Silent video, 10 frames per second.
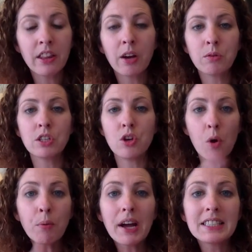There was no
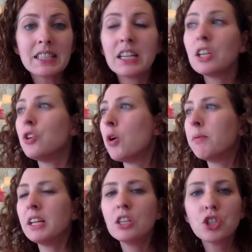president,
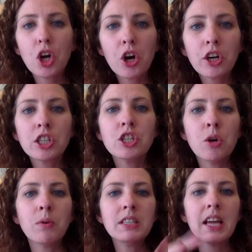nobody in charge,
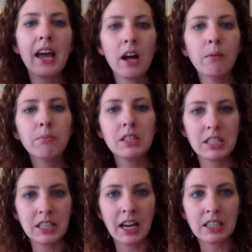no one to help the
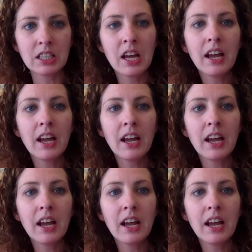states.